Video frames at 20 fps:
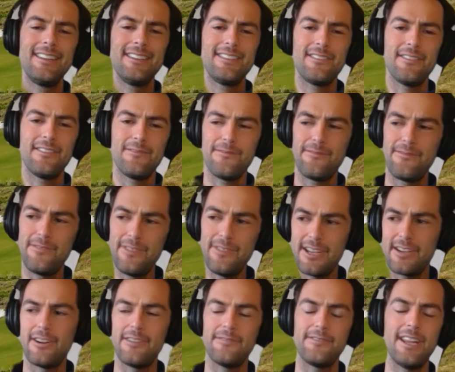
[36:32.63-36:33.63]

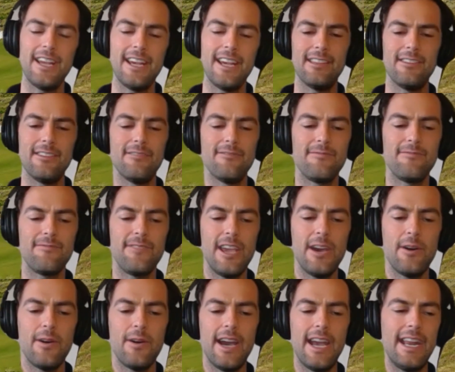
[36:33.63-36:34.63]
flick off down the
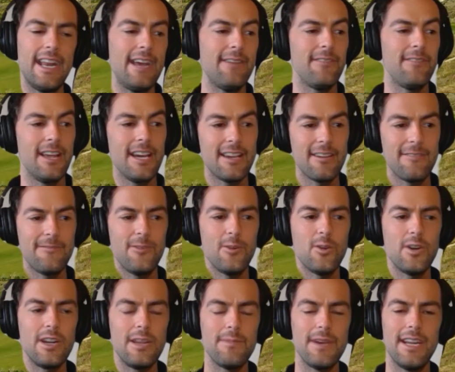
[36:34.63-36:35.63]
fairway and have like a
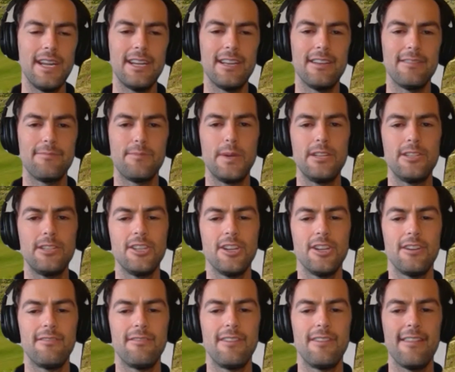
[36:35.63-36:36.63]
40-meter pitch
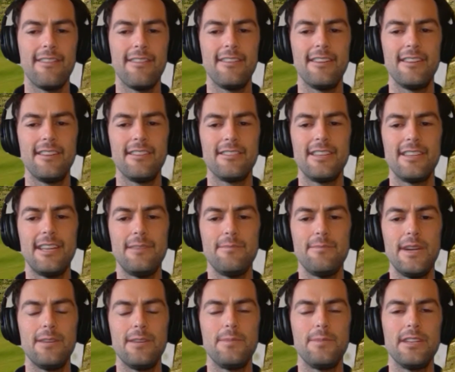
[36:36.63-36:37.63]
shot rather than a
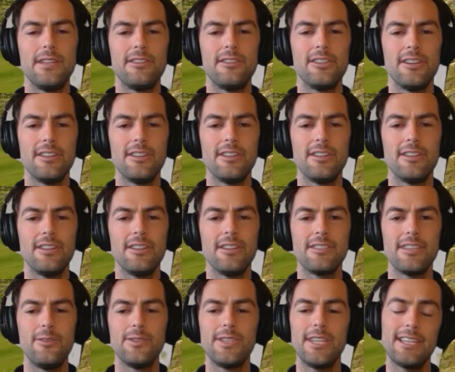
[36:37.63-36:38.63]
10-meter pitch shot. So
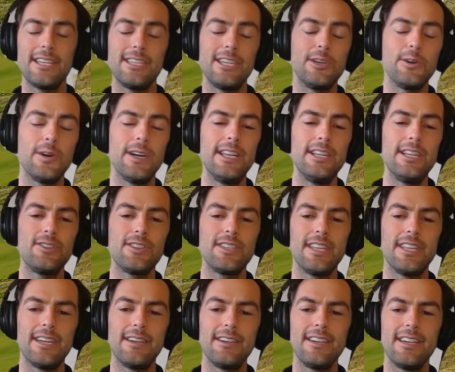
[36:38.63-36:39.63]
it was actually quite
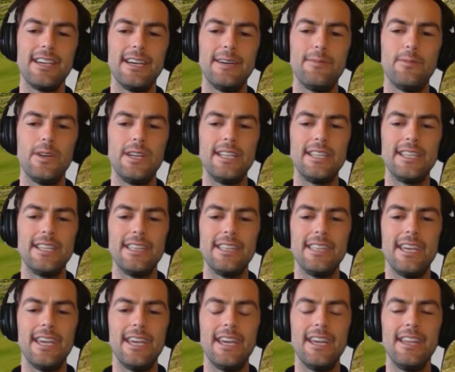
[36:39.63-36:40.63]
interesting what he did
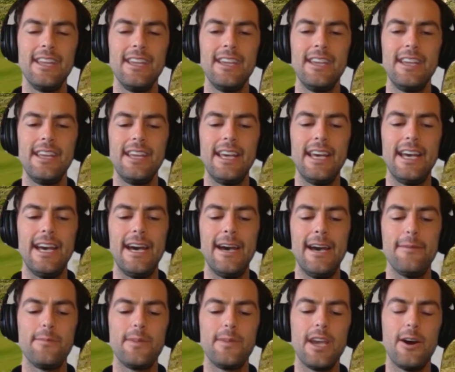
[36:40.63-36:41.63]
there.
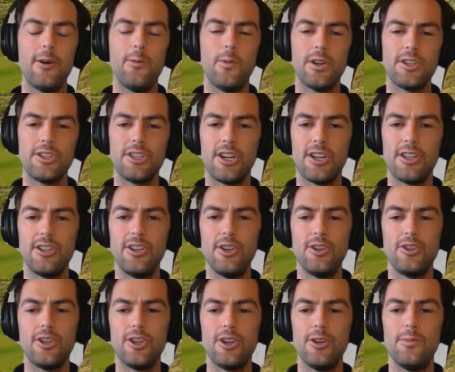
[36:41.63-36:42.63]
Go and watch it on
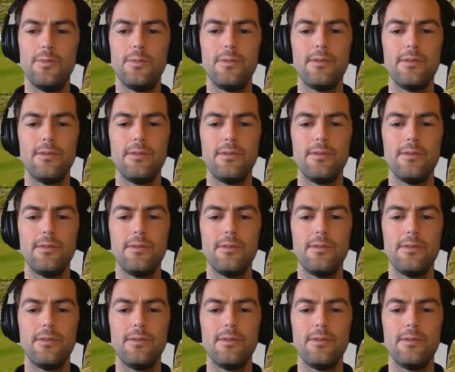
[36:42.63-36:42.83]
YouTube.